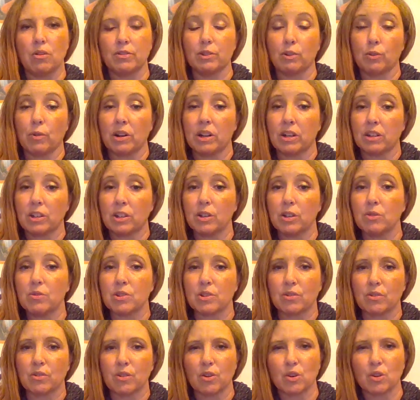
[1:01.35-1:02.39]
the great
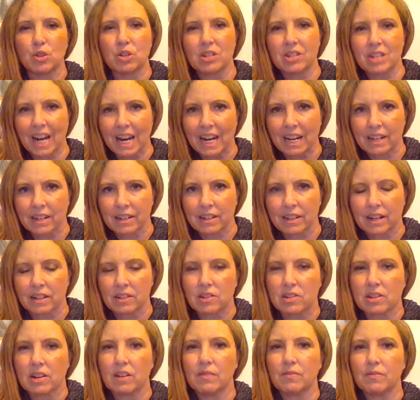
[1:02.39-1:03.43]
accuser or Satan,
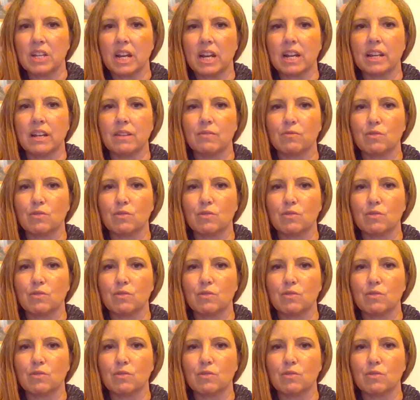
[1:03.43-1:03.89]
instead of taking